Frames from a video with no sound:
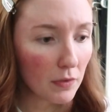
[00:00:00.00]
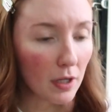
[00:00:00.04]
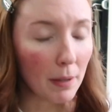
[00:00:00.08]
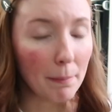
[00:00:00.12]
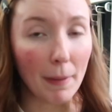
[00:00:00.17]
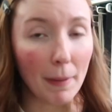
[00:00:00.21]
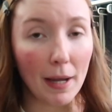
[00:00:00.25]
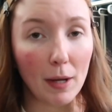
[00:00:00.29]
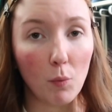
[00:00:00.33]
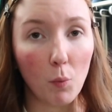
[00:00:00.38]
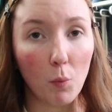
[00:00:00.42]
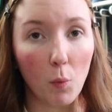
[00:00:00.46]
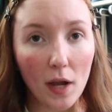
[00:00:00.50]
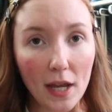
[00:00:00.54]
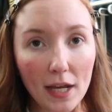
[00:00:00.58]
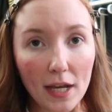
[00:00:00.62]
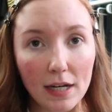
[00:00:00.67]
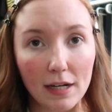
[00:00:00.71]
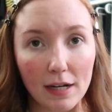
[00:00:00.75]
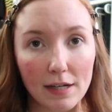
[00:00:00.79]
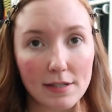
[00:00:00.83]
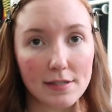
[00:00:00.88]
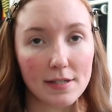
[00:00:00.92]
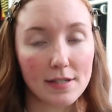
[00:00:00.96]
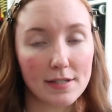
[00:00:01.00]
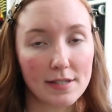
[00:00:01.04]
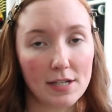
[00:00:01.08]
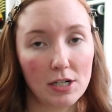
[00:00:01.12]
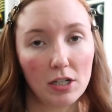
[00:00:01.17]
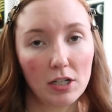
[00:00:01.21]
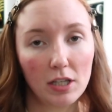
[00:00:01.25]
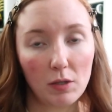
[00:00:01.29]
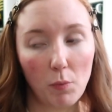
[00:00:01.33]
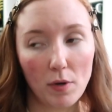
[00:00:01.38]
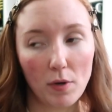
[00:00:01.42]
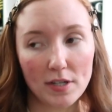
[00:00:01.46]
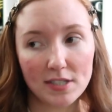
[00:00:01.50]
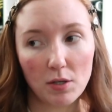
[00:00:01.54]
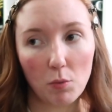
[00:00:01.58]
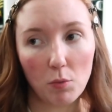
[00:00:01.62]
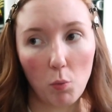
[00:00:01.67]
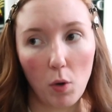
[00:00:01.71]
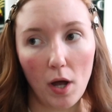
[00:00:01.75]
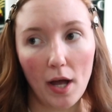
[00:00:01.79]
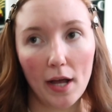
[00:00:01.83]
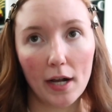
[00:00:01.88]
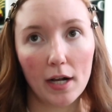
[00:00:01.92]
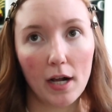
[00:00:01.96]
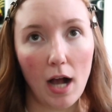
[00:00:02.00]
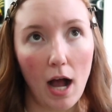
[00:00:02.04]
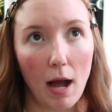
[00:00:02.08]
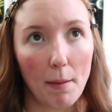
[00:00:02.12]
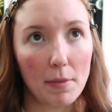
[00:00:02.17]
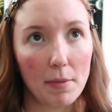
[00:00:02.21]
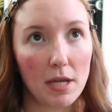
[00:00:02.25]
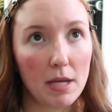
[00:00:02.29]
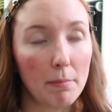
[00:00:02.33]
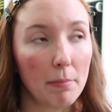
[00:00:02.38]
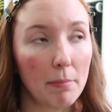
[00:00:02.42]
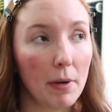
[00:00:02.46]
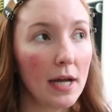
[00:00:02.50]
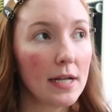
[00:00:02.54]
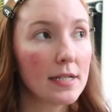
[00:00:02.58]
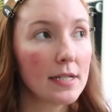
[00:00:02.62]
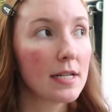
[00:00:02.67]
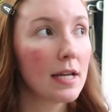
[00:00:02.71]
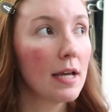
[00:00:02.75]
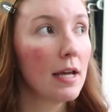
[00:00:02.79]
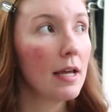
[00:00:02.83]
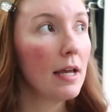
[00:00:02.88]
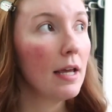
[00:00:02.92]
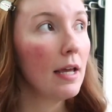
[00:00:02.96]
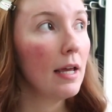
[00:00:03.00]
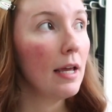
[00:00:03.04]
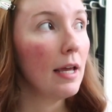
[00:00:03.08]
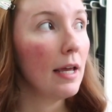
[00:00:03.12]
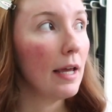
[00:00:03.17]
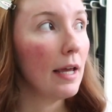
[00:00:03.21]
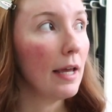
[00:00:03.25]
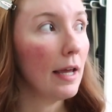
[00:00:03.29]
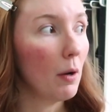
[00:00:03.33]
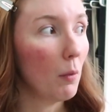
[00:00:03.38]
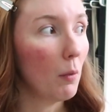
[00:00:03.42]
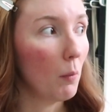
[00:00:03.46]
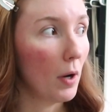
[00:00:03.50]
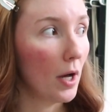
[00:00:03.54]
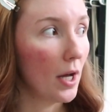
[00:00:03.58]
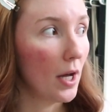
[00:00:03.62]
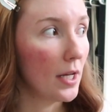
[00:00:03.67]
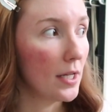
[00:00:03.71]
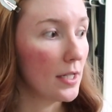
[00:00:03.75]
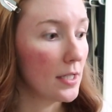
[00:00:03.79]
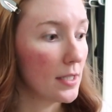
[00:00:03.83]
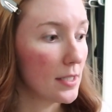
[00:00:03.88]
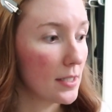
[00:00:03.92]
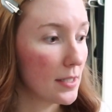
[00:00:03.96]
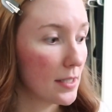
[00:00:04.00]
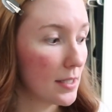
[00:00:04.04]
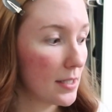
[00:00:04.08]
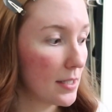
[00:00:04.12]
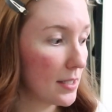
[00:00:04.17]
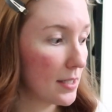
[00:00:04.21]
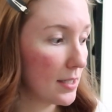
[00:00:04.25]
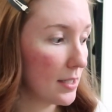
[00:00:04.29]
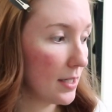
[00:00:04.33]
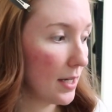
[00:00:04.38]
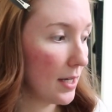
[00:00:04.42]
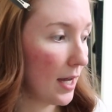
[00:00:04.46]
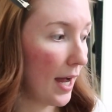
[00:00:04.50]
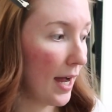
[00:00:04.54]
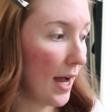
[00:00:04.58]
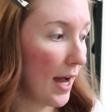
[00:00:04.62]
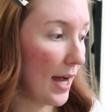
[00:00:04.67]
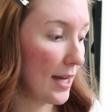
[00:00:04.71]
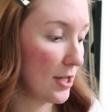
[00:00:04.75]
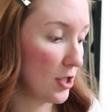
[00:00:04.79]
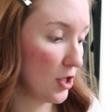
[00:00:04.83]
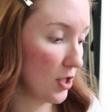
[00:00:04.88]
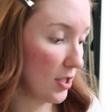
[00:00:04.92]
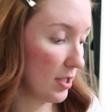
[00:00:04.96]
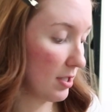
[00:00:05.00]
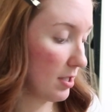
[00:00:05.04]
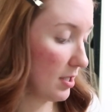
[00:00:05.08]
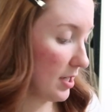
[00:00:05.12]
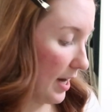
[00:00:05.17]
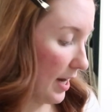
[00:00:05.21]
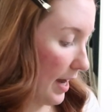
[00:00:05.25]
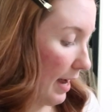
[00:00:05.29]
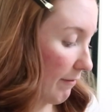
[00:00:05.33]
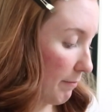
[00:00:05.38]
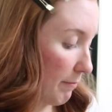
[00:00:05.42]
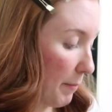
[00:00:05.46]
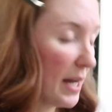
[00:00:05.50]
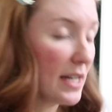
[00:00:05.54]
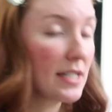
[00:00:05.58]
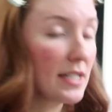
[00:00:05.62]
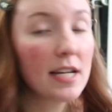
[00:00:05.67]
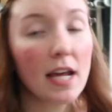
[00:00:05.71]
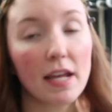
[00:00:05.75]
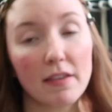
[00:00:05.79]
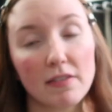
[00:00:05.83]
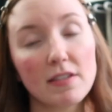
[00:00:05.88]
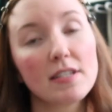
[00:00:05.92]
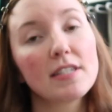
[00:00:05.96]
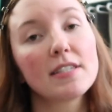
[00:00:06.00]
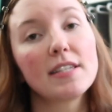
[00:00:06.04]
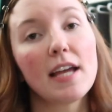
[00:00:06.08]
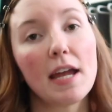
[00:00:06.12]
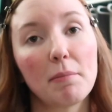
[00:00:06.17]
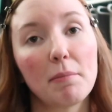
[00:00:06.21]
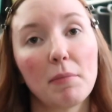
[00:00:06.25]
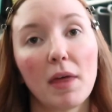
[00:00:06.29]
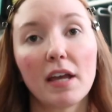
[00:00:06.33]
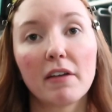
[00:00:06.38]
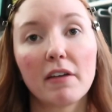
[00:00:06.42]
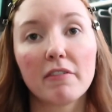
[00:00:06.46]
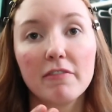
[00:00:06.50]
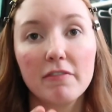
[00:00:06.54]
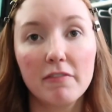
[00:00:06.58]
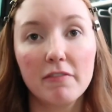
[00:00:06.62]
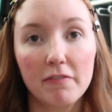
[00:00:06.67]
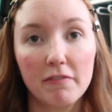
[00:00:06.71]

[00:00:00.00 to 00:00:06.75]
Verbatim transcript: my weight necessarily wasn't what got me, but it was, I, I just have maintained the same like